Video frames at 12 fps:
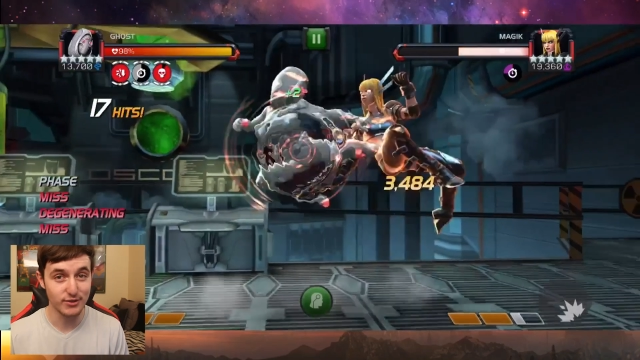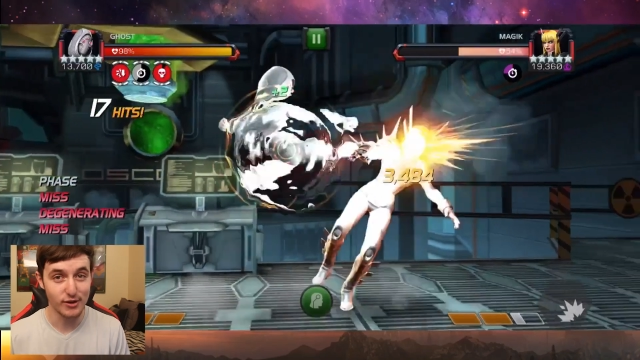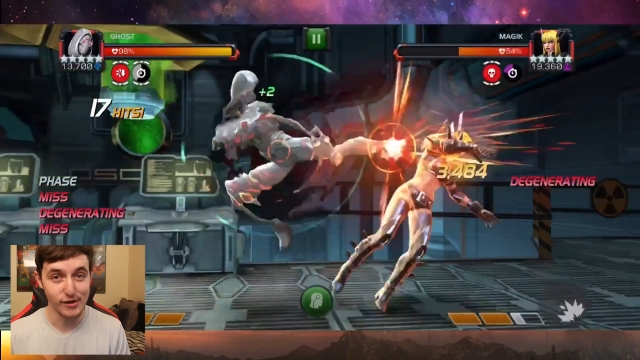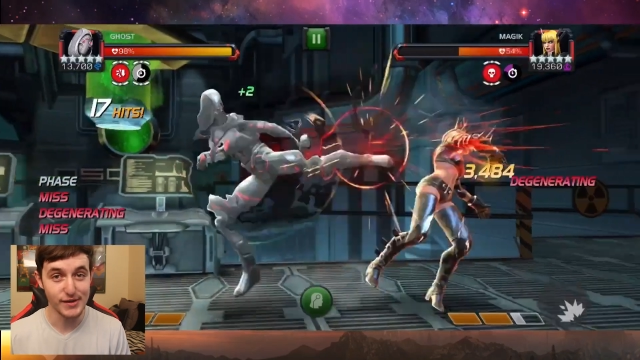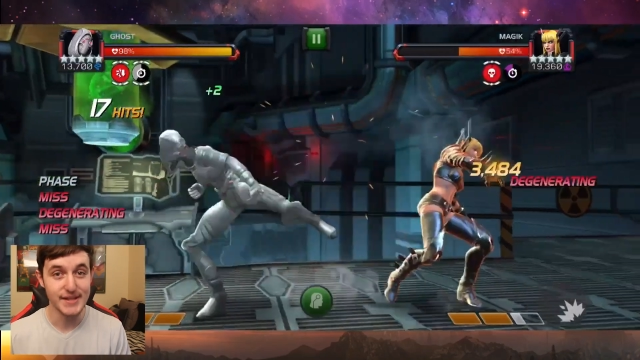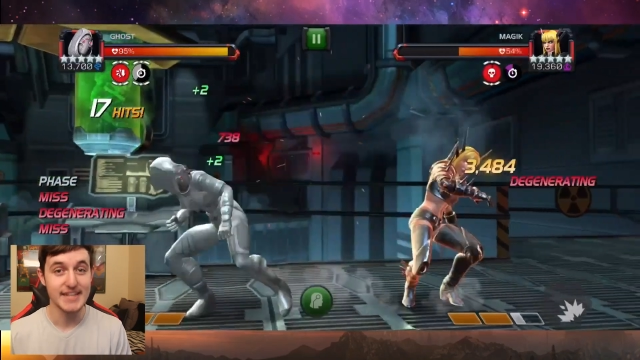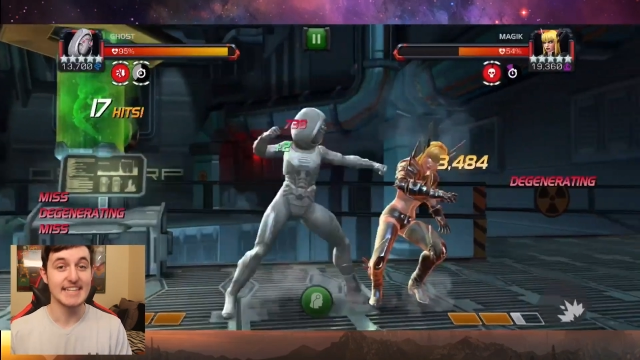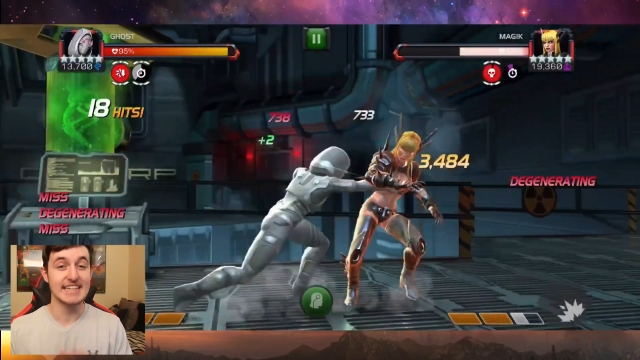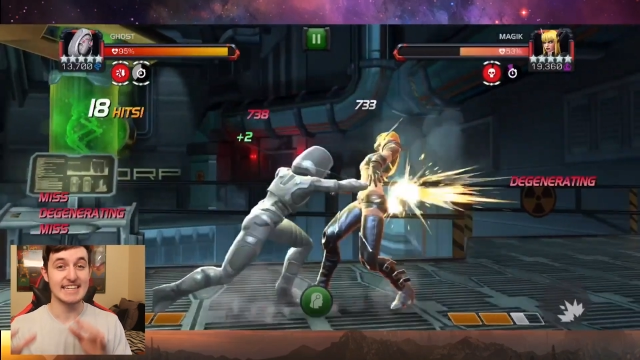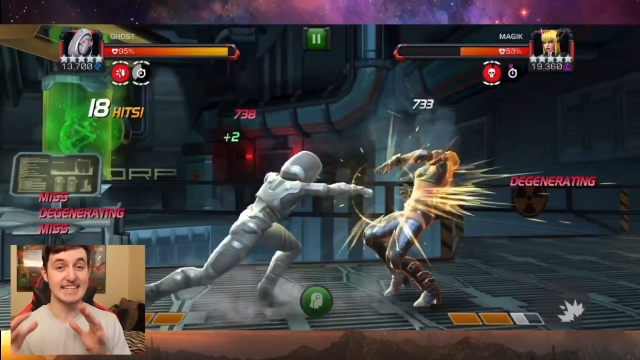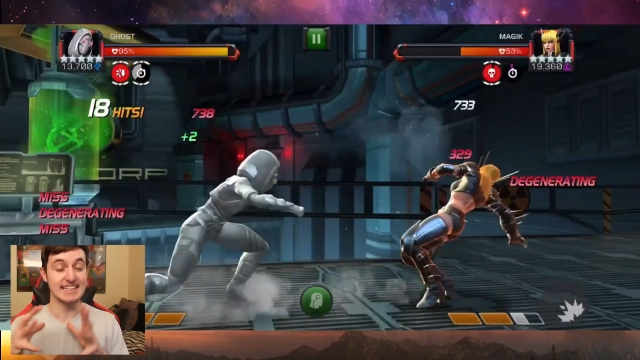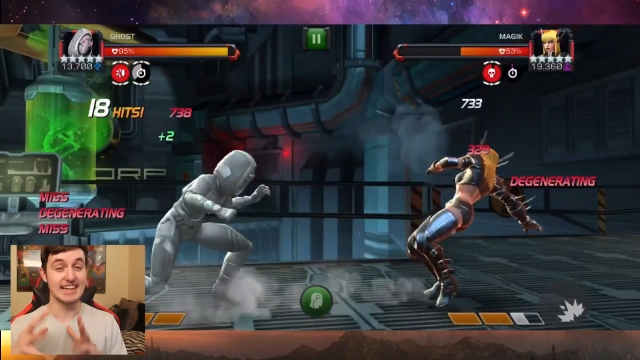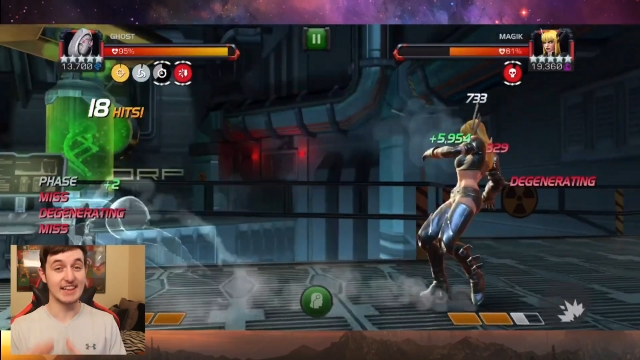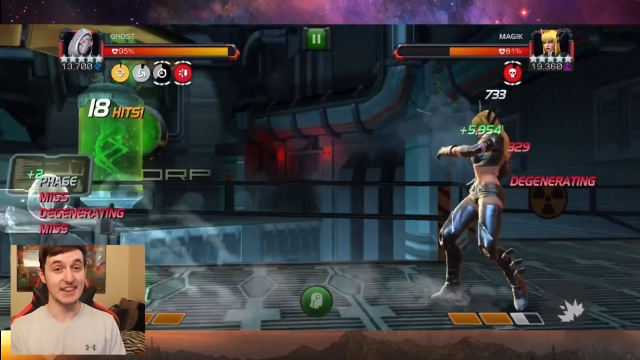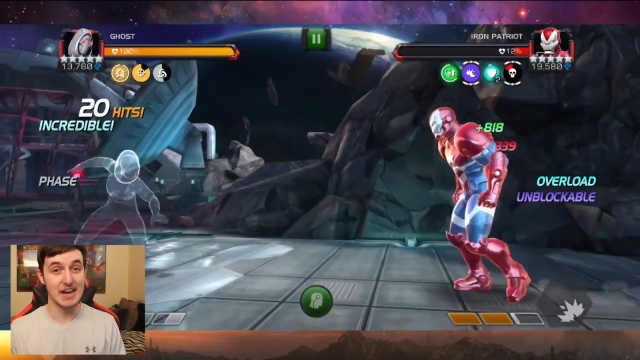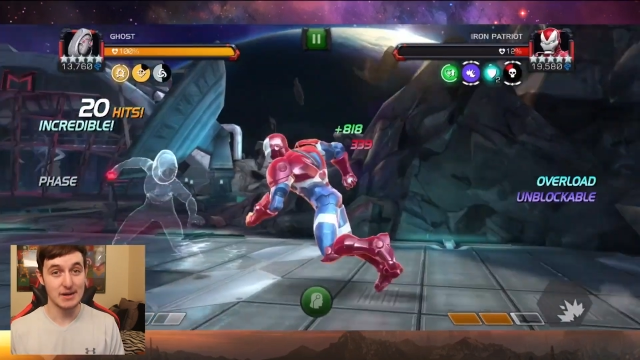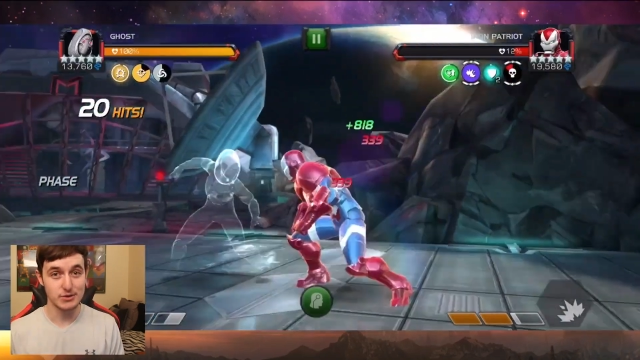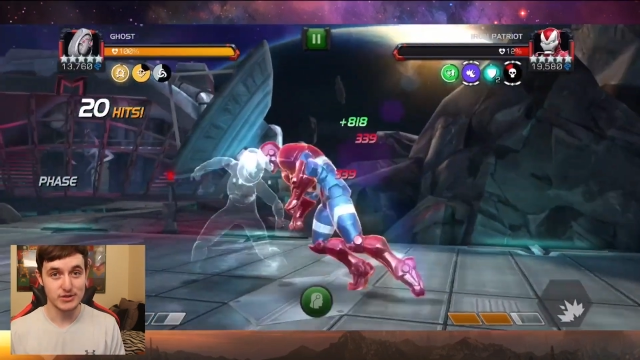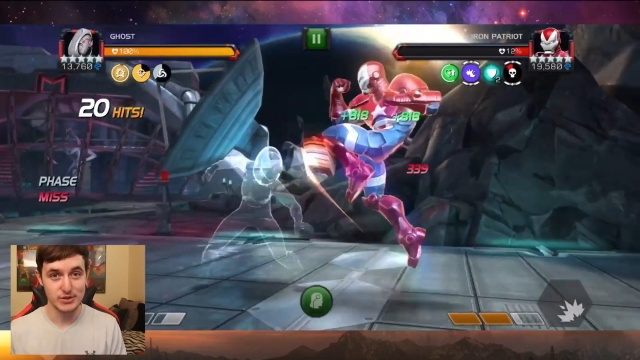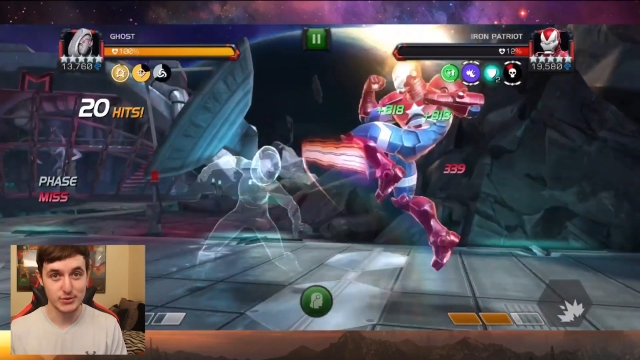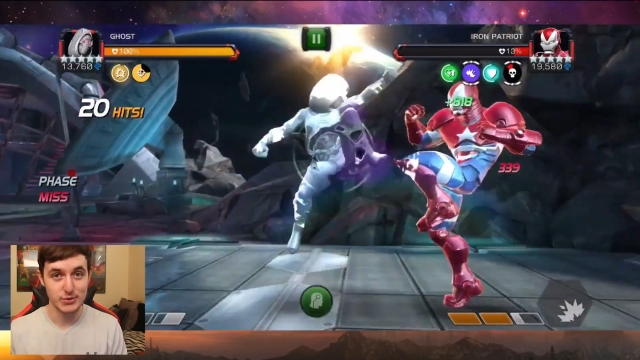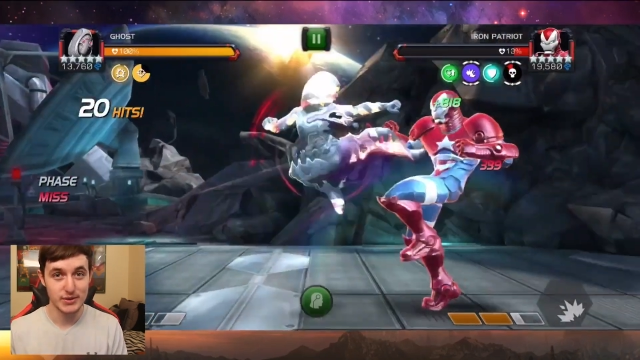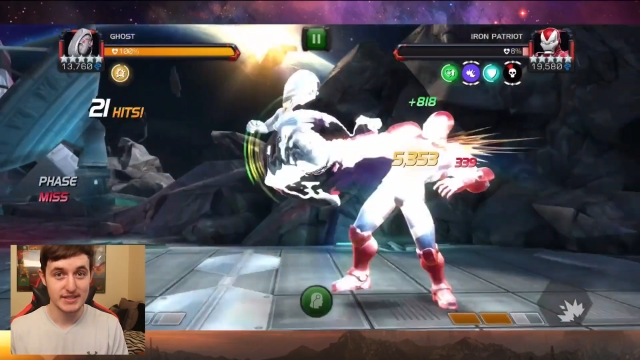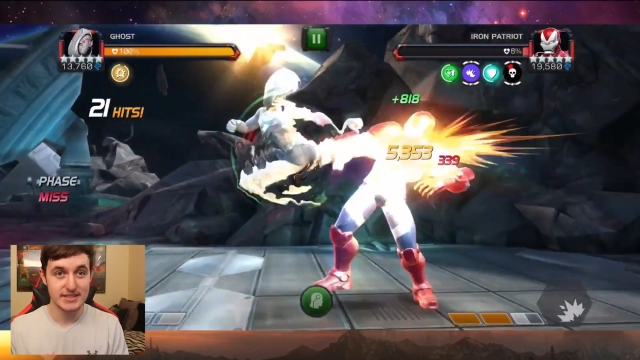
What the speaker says: of all, it allows you